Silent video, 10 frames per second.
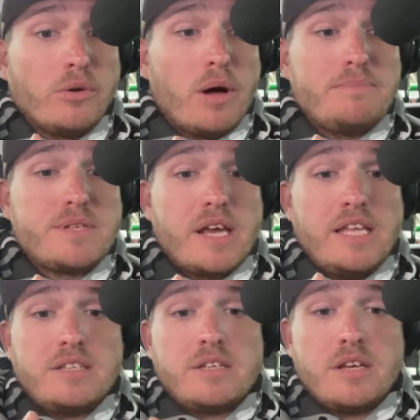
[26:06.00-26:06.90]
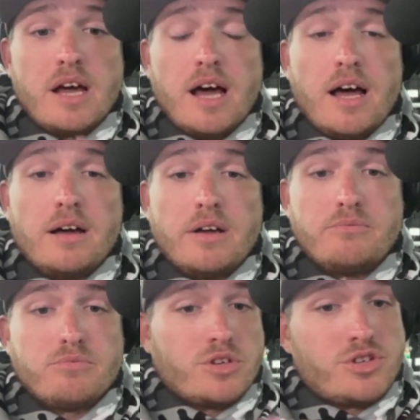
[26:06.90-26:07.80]
on the website.
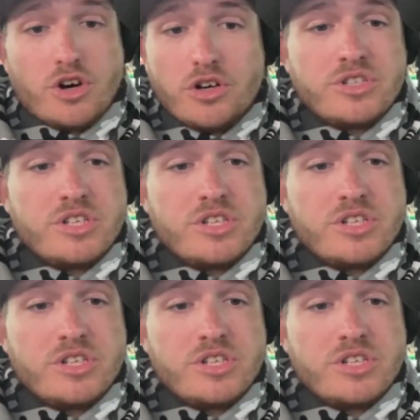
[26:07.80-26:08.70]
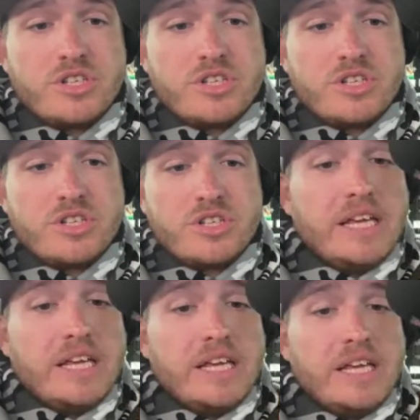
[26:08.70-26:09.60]
The shirts and stuff are available
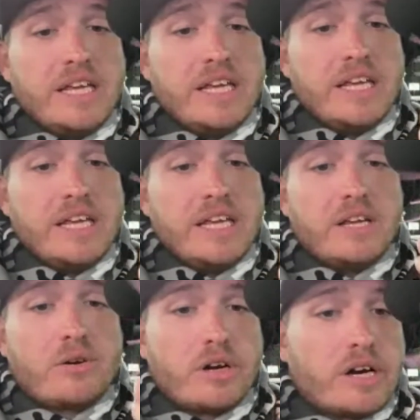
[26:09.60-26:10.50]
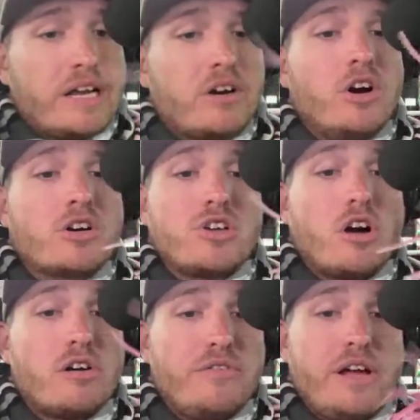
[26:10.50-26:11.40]
right now. The Critter Getter hooks
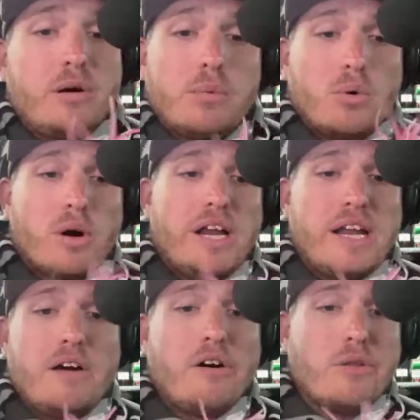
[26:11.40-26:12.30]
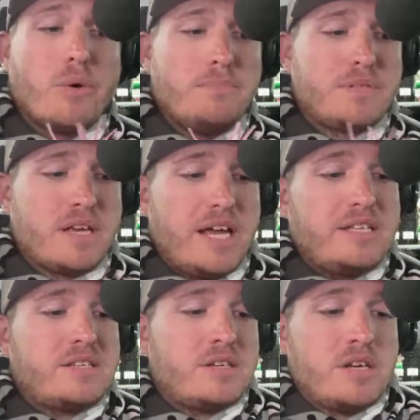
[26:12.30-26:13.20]
are available right now on the
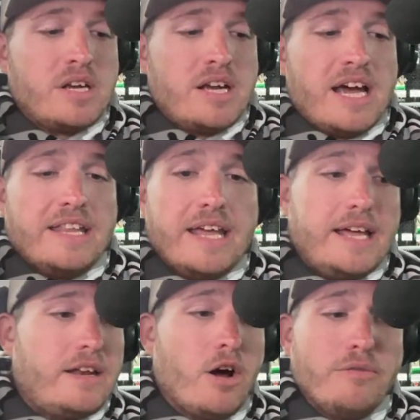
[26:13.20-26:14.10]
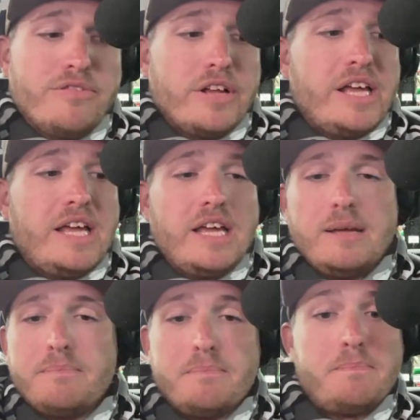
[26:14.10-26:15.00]
website. And then
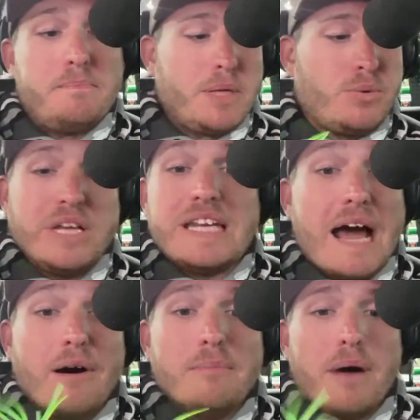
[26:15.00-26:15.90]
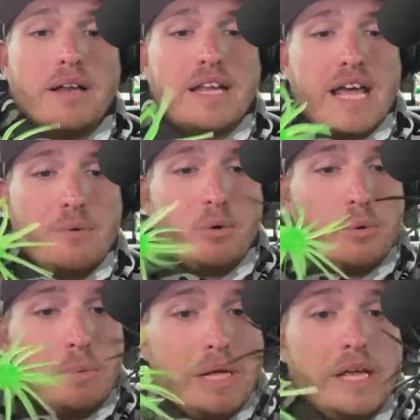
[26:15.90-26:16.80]
hopefully between now and Monday,
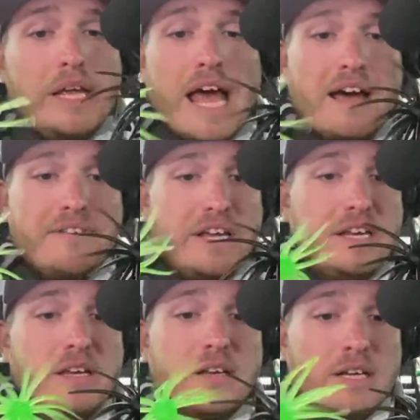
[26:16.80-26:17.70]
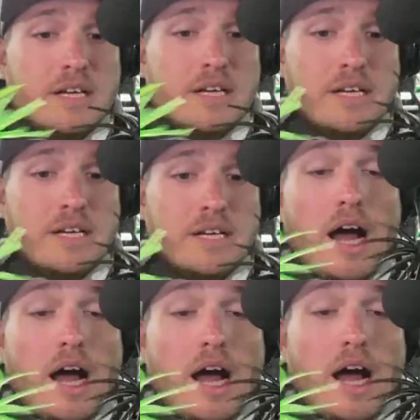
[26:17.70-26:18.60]
we'll be having
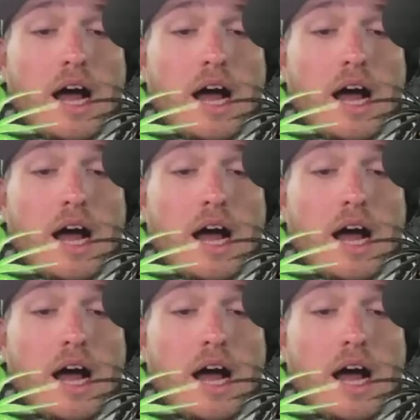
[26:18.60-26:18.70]
more